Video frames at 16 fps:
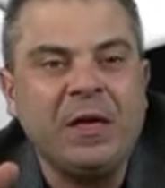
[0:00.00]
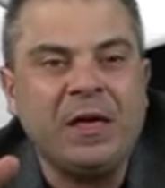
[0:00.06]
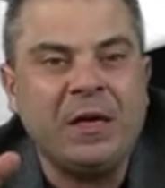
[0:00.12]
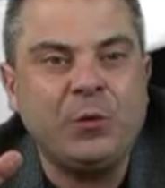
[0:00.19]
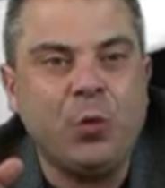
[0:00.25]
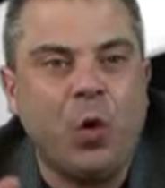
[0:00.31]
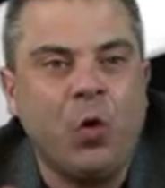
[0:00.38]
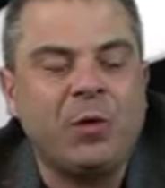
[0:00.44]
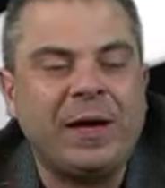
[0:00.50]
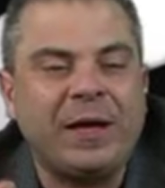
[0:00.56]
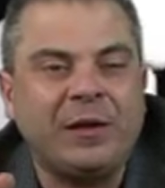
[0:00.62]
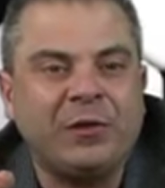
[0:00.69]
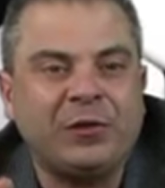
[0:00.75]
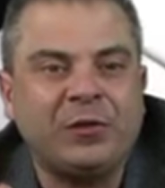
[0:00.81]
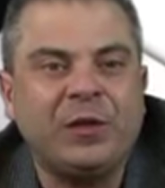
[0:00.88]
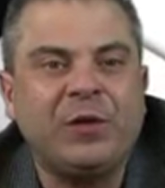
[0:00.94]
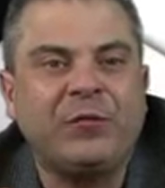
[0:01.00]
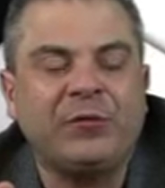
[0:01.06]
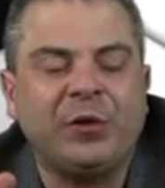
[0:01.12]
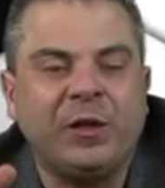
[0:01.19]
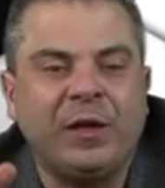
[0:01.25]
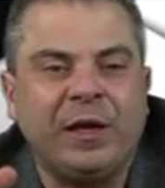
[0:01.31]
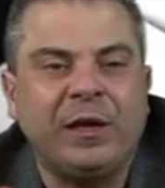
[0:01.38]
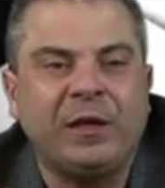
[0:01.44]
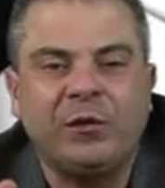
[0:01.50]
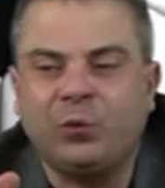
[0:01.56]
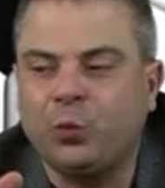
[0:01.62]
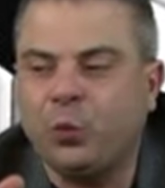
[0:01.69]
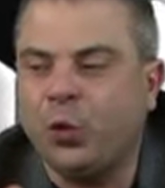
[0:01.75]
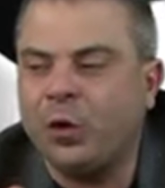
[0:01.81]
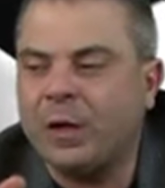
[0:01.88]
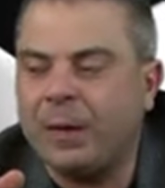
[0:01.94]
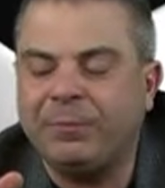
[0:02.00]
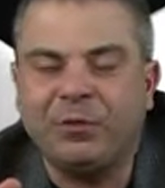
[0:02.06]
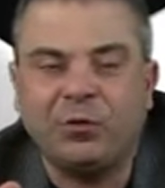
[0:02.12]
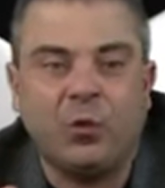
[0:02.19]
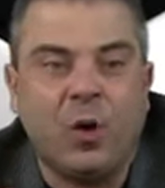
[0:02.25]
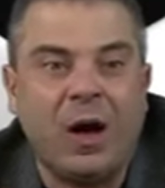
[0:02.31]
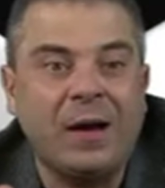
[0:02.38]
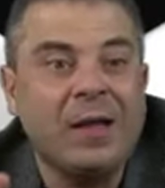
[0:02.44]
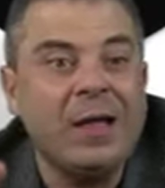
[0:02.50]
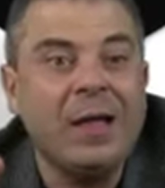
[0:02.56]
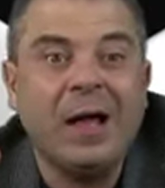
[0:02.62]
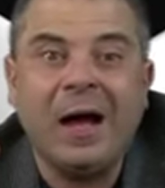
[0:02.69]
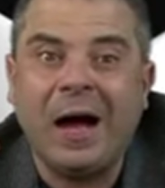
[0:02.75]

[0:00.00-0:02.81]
He won't get a sniff to England's World Cup squad.